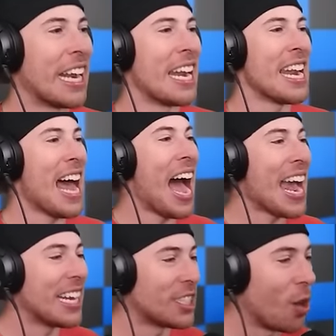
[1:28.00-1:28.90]
it.
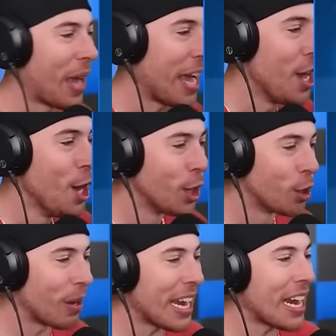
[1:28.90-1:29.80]
Nice! Okay,
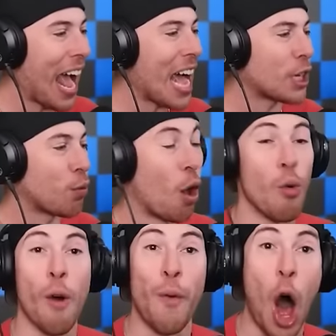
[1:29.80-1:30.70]
Green asked for a
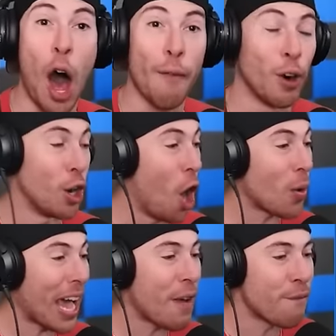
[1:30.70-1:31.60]
revolver.
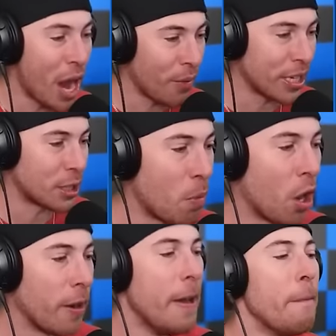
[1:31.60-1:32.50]
Okay, very
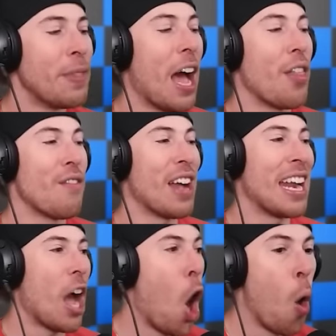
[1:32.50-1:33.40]
smart. Now they've
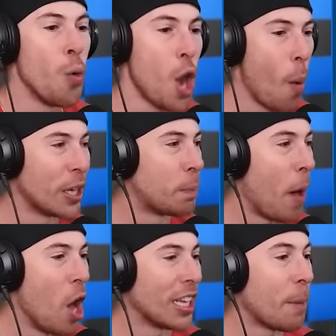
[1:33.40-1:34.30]
got... Oh, no, it's
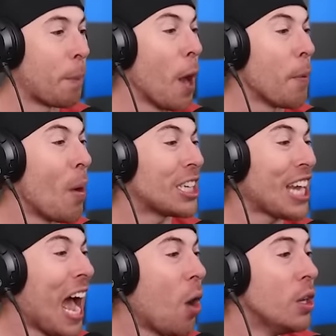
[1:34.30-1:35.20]
Baldi. Purple, watch
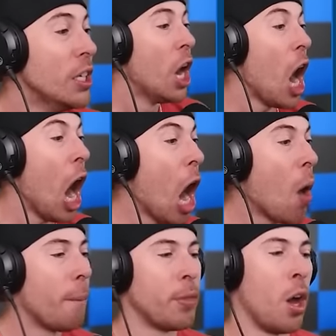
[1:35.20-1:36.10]
out!
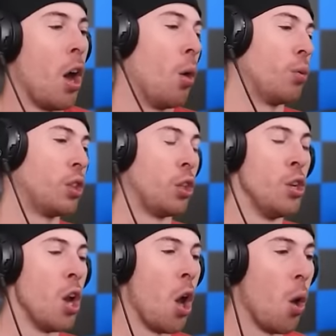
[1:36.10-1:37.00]
Oh! Oh,
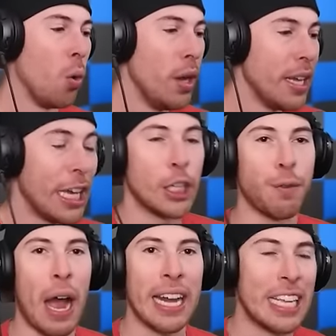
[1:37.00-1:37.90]
no. He's
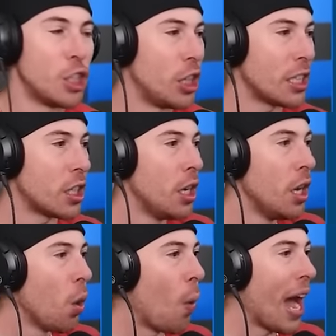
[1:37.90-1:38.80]
fine. He's just...
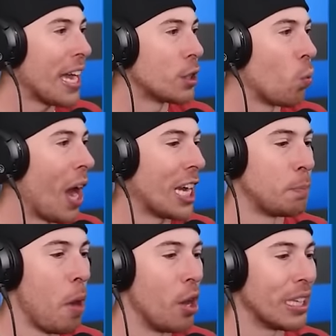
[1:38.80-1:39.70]
Why is
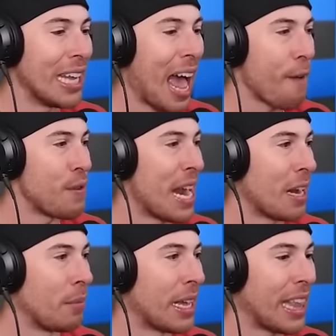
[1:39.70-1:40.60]
Baldi laughing at
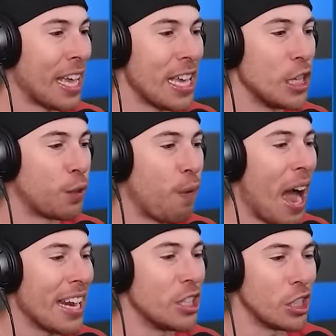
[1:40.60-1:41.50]
him like that? He's
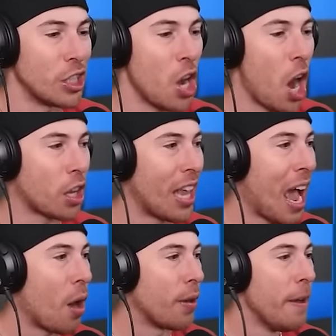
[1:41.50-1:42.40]
fine. He's just knocked
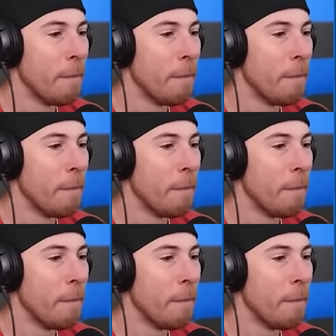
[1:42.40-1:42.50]
down.